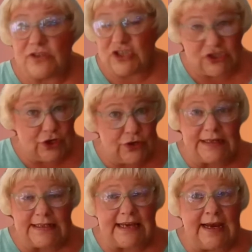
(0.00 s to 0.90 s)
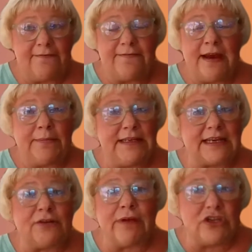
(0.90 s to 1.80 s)
Students and families
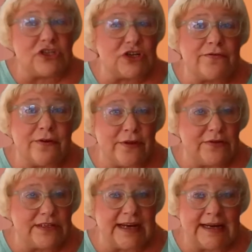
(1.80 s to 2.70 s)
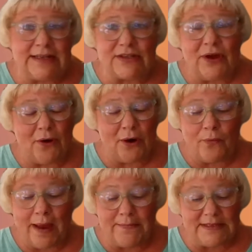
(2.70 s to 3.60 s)
can register for those studies on our
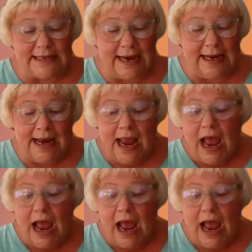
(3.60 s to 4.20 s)
website.